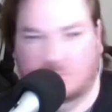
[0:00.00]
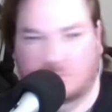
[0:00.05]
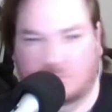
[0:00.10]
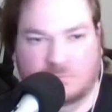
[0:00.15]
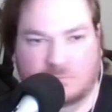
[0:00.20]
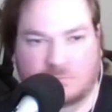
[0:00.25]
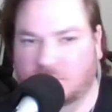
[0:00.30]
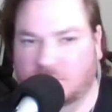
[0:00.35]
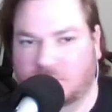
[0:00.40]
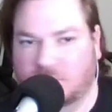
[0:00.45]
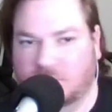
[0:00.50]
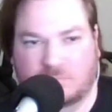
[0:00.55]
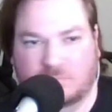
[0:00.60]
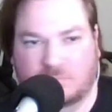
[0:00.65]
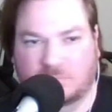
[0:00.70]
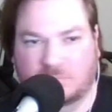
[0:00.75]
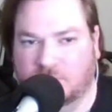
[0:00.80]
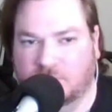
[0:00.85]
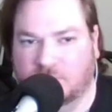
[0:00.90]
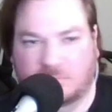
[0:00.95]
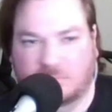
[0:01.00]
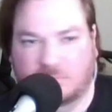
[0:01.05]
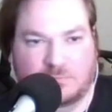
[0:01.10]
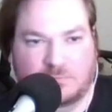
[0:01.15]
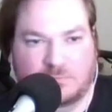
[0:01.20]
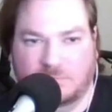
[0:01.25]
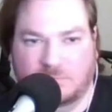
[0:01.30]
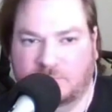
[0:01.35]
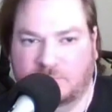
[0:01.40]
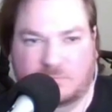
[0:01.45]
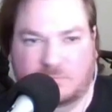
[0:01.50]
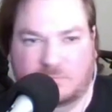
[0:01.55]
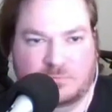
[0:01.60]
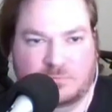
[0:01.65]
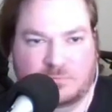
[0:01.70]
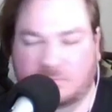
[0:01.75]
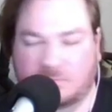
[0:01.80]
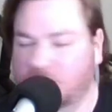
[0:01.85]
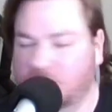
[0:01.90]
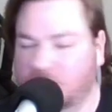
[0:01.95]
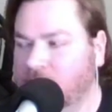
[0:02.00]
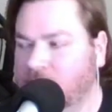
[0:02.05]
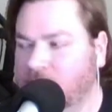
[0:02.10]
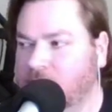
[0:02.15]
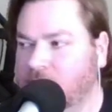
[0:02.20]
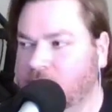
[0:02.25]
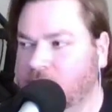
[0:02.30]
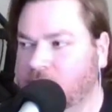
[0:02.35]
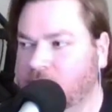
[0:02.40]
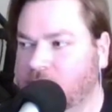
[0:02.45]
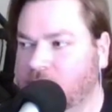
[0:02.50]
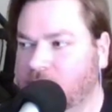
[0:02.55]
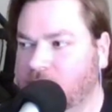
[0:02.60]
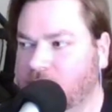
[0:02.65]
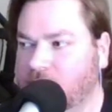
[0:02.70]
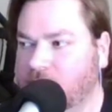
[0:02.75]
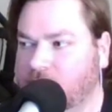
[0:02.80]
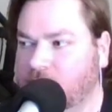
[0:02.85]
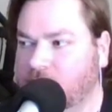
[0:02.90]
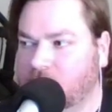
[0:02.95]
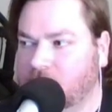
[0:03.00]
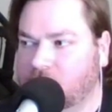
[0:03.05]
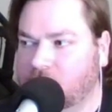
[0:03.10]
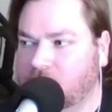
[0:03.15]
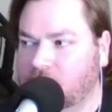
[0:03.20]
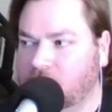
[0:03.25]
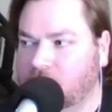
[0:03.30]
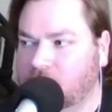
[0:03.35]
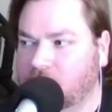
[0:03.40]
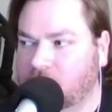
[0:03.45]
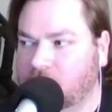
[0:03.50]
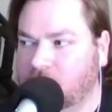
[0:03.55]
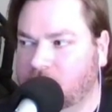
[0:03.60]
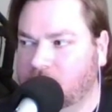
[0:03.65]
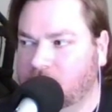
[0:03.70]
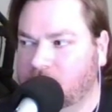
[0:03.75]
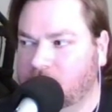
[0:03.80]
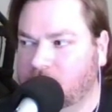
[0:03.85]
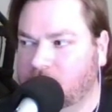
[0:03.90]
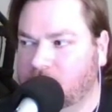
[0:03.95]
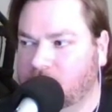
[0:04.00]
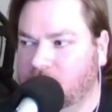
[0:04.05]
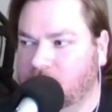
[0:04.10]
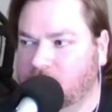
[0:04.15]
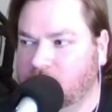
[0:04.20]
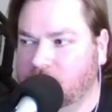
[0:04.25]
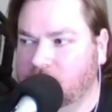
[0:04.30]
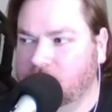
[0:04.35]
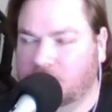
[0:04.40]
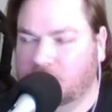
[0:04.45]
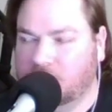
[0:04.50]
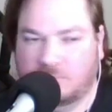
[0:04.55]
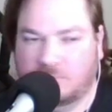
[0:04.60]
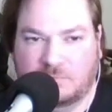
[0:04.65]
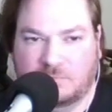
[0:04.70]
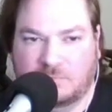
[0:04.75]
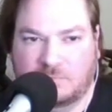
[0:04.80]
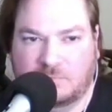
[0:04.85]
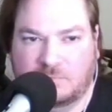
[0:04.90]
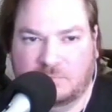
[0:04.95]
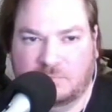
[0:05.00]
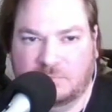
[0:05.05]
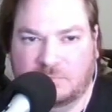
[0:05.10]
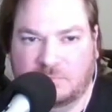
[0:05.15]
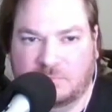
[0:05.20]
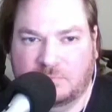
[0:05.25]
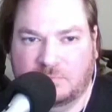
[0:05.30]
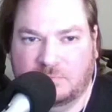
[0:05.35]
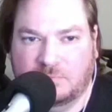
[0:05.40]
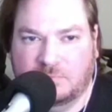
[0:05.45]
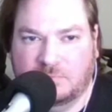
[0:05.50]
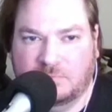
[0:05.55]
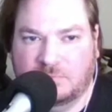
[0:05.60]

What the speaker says: [no speech]